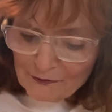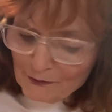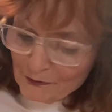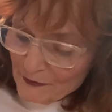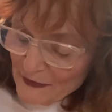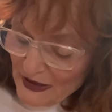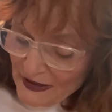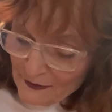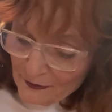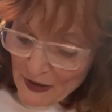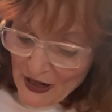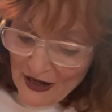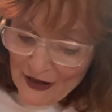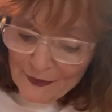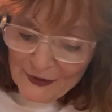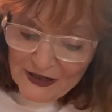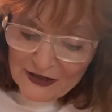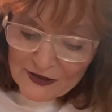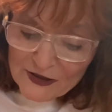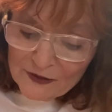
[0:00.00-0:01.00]
In my
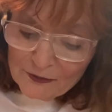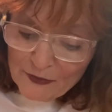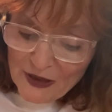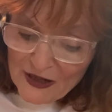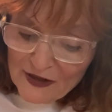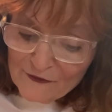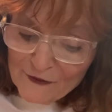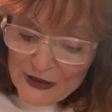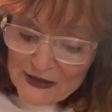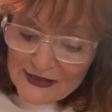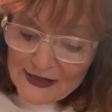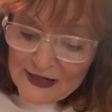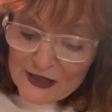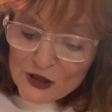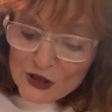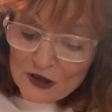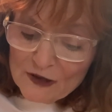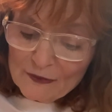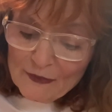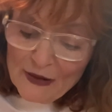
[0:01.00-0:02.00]
opinion,
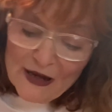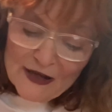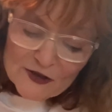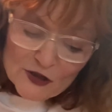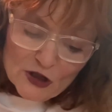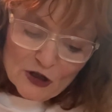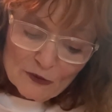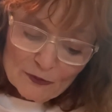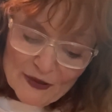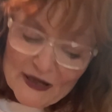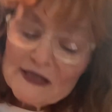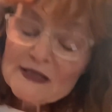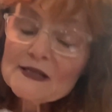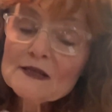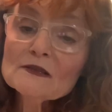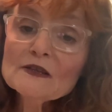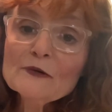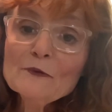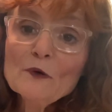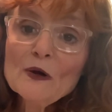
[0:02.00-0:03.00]
manifestation and magic are
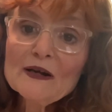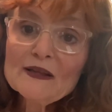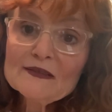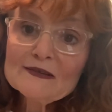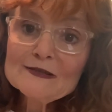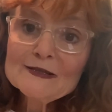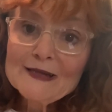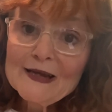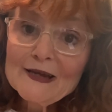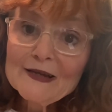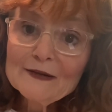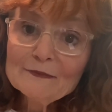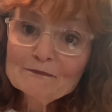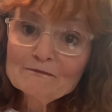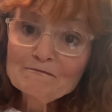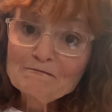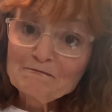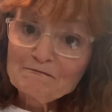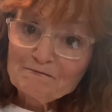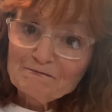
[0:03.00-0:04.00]
basically one and the same.
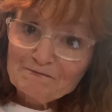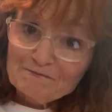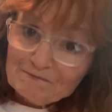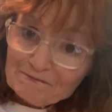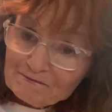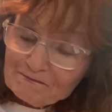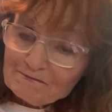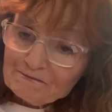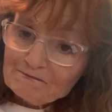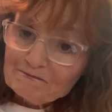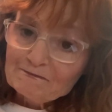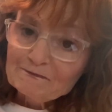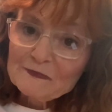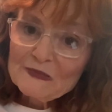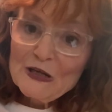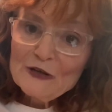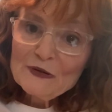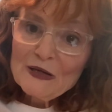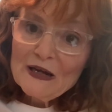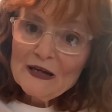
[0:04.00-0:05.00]

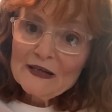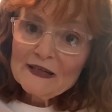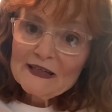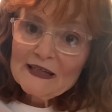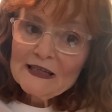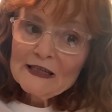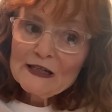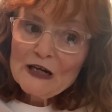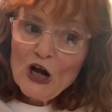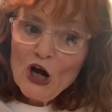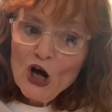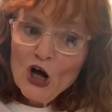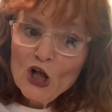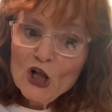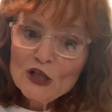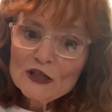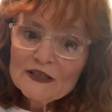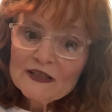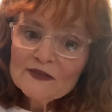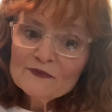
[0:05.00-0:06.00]
Okay, it
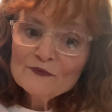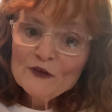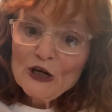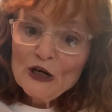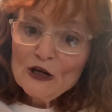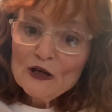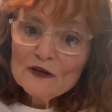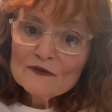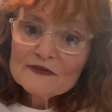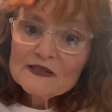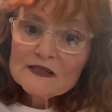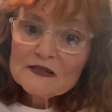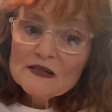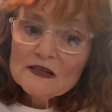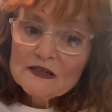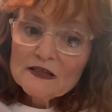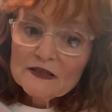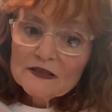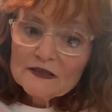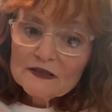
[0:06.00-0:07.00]
all involves
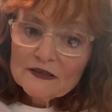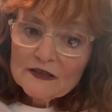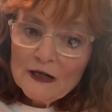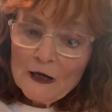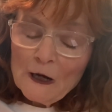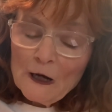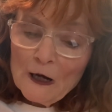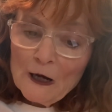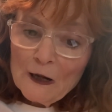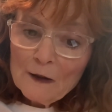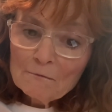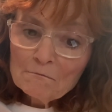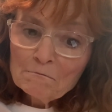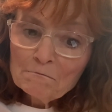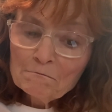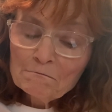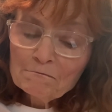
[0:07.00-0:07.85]
the